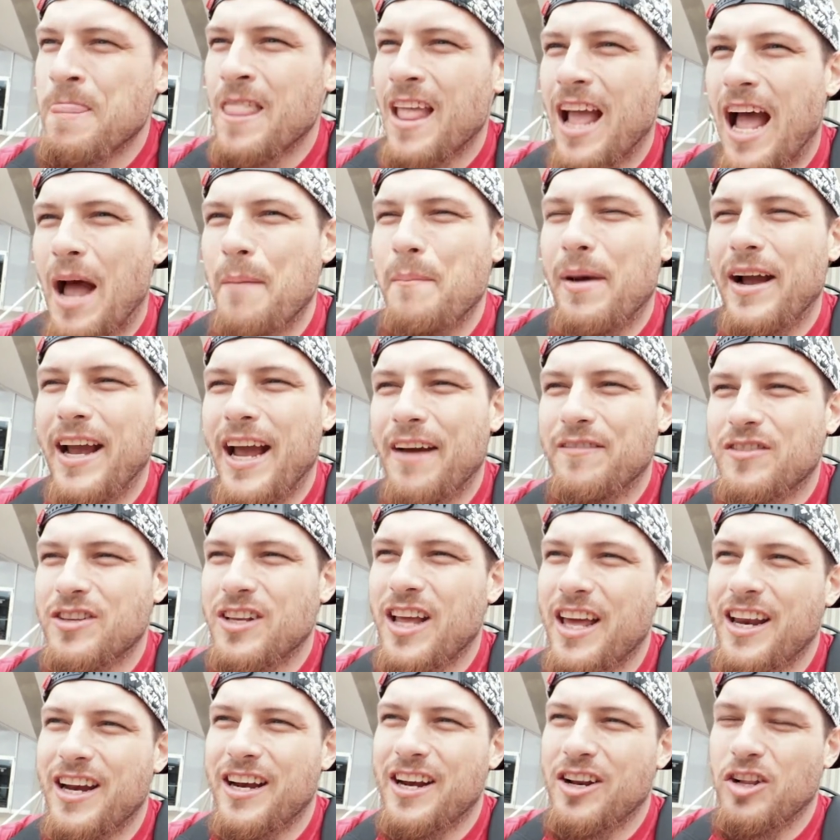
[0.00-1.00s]
I might have
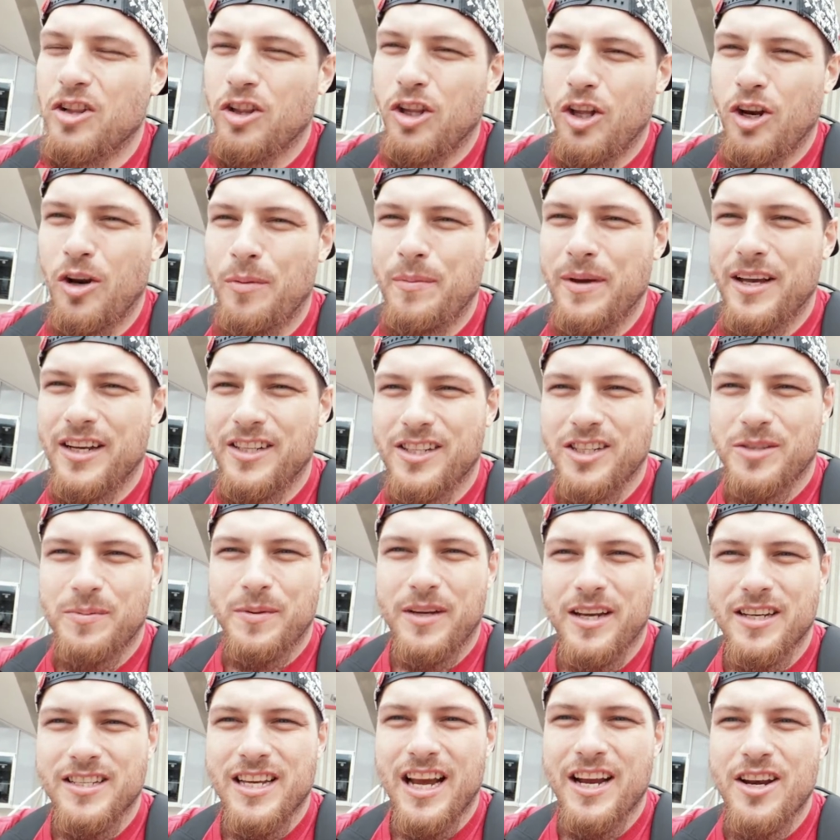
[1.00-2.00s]
to edit it a little bit just
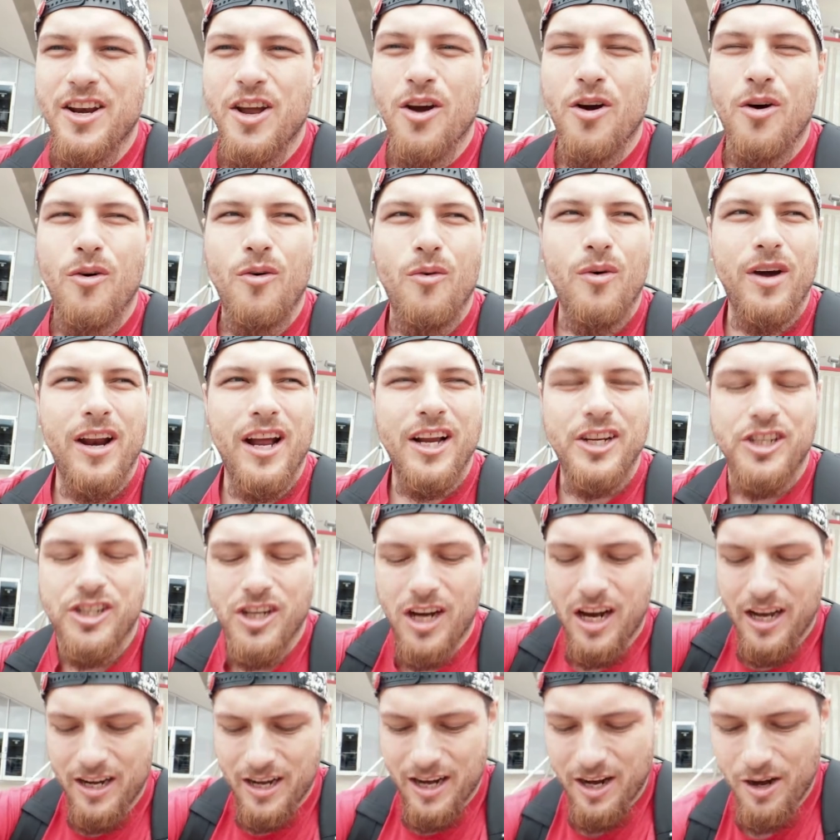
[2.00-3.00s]
because I know what I
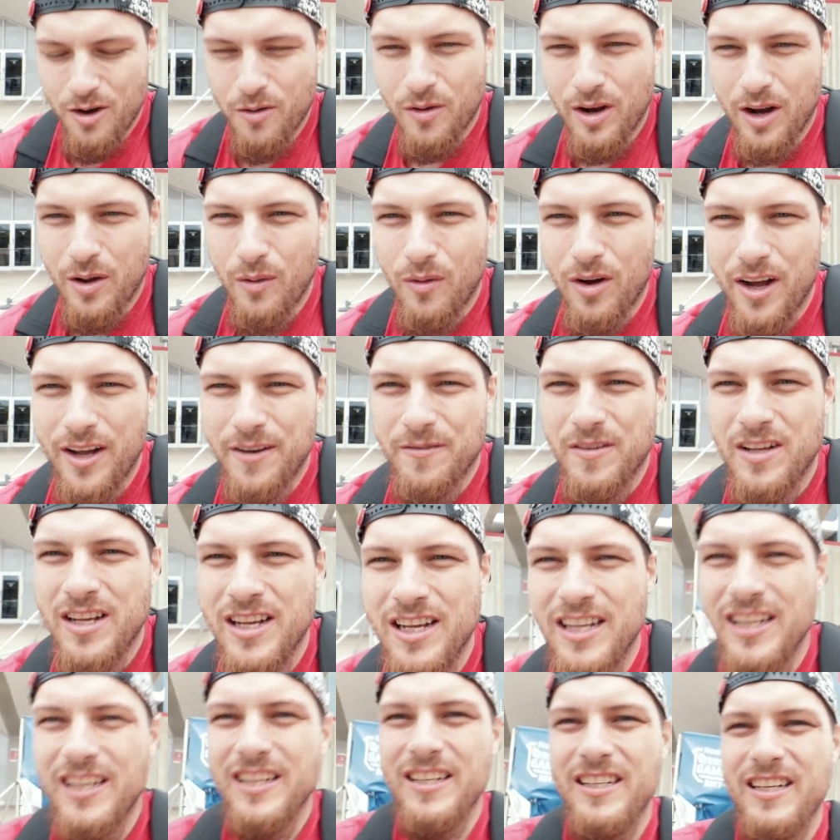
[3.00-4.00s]
shot and I know what I want,
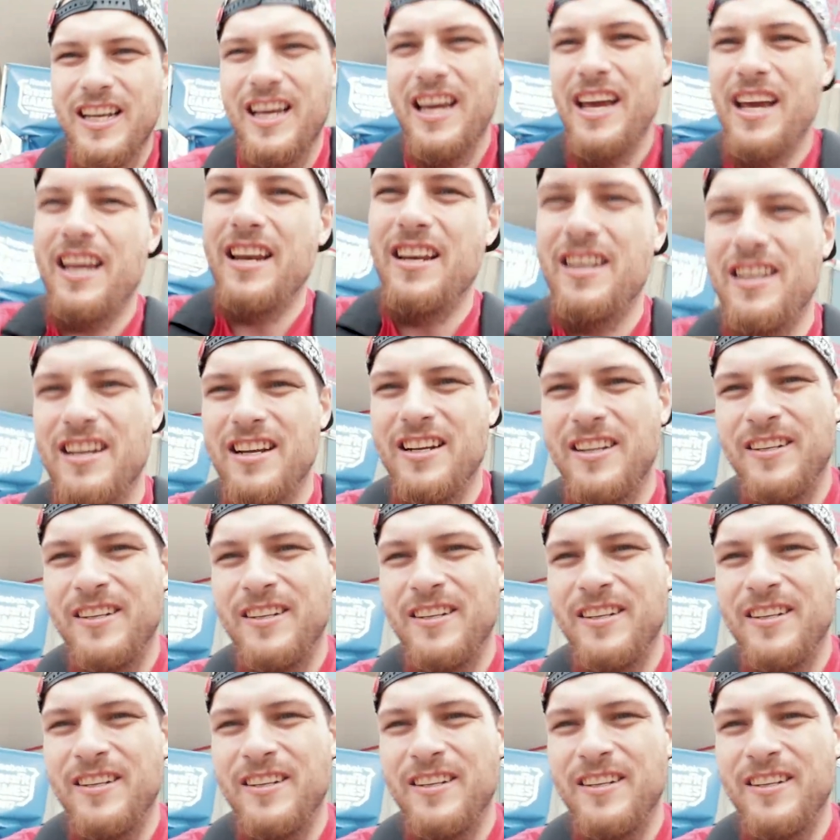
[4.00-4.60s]
and